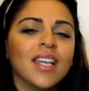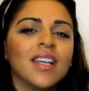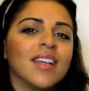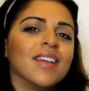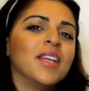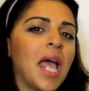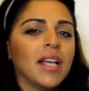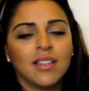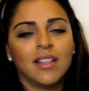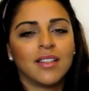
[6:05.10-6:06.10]
it
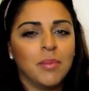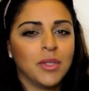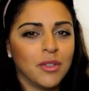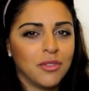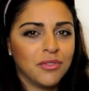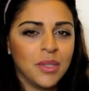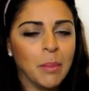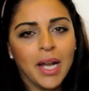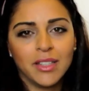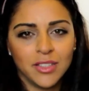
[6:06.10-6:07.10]
has a little bit of
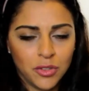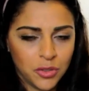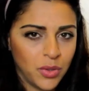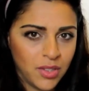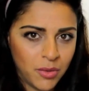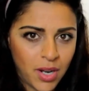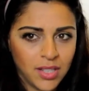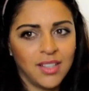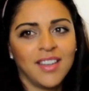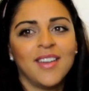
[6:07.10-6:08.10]
similarity also in the writing.
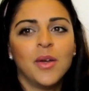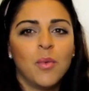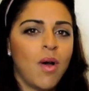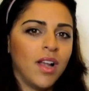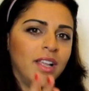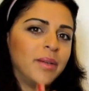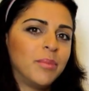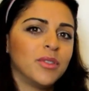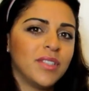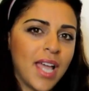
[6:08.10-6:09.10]
While
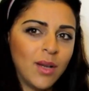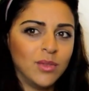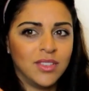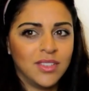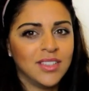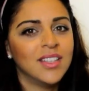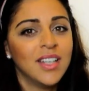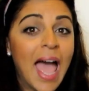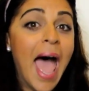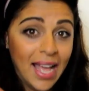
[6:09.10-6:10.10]
Hebrew sounds
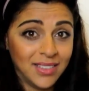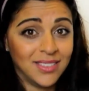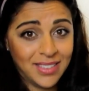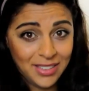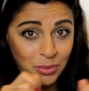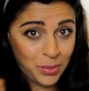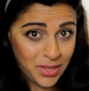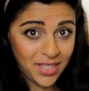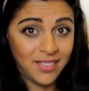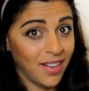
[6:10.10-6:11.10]
and is
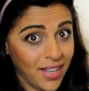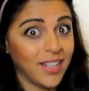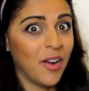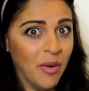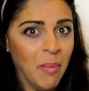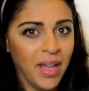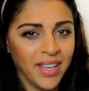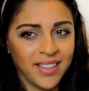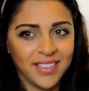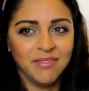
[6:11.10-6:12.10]
written like Aramaic,
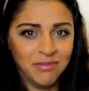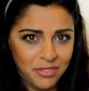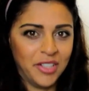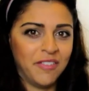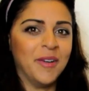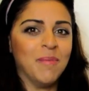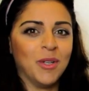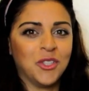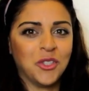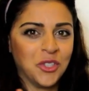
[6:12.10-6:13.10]

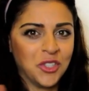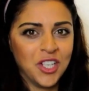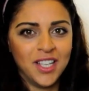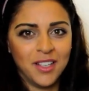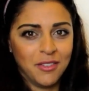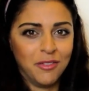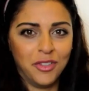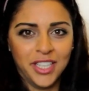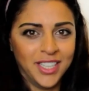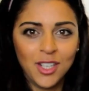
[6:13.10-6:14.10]

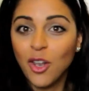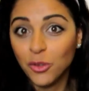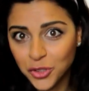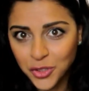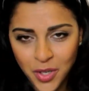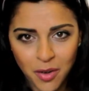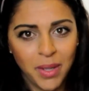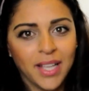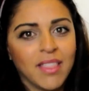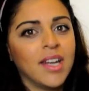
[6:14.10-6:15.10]
very closer to
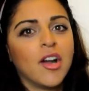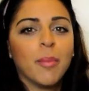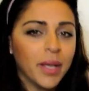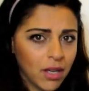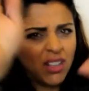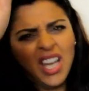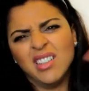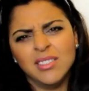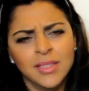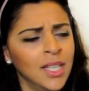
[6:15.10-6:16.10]
Aramaic than Arabic. Okay.
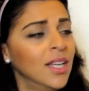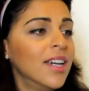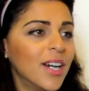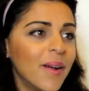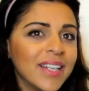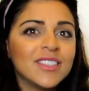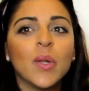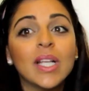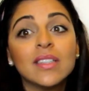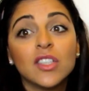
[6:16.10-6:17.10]
Alright, so
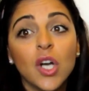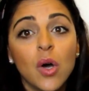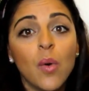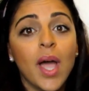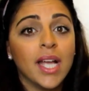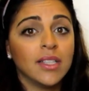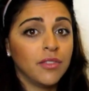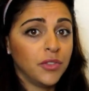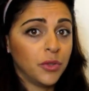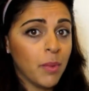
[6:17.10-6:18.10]
let's go, and
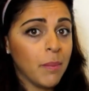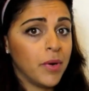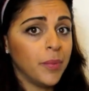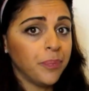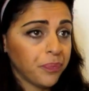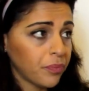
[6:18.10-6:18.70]
if you remember,